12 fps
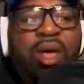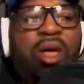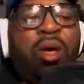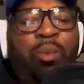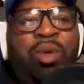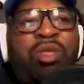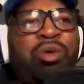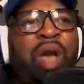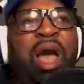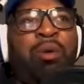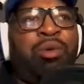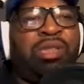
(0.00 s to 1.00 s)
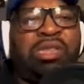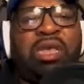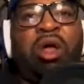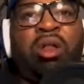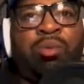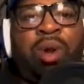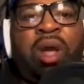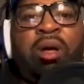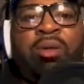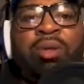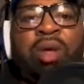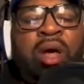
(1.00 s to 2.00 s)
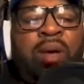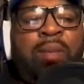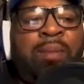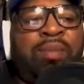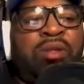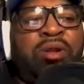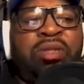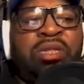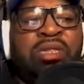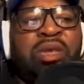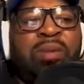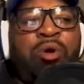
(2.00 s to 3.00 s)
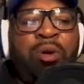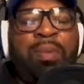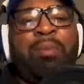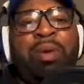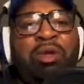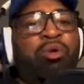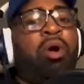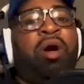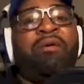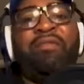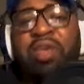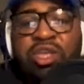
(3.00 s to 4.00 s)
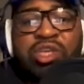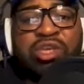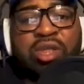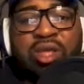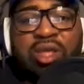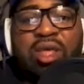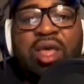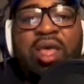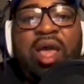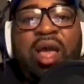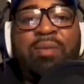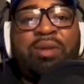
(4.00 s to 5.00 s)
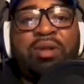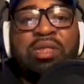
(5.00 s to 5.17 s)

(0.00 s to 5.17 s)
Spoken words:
Well, you see it all around. I'm starting to see more people eat crawfish, and I'm starting to